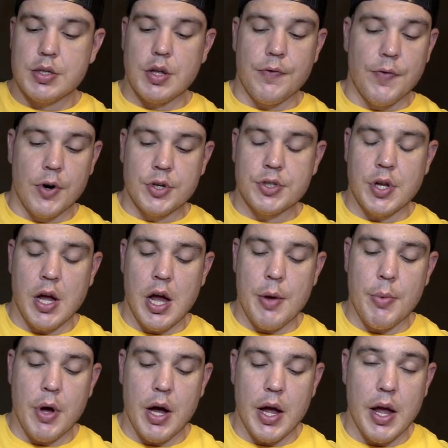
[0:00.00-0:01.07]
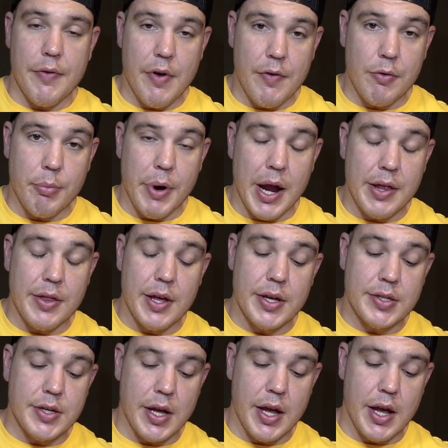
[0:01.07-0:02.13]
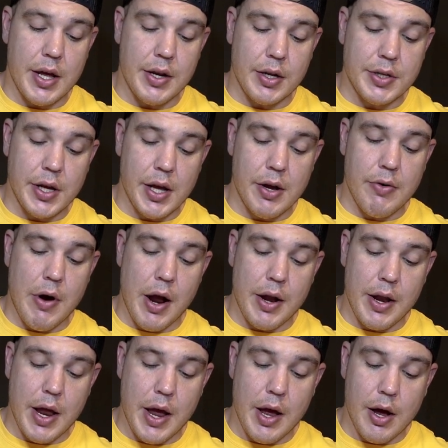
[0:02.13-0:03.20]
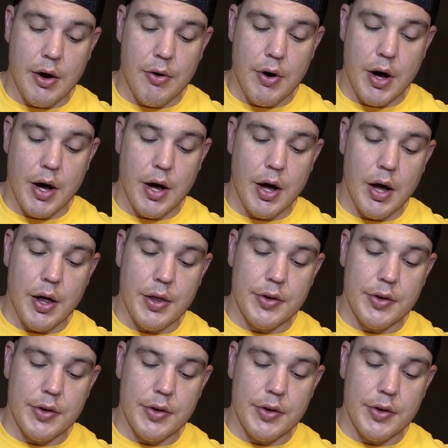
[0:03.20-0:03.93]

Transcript: is the first time I have ever made this, and I'll tell you right now,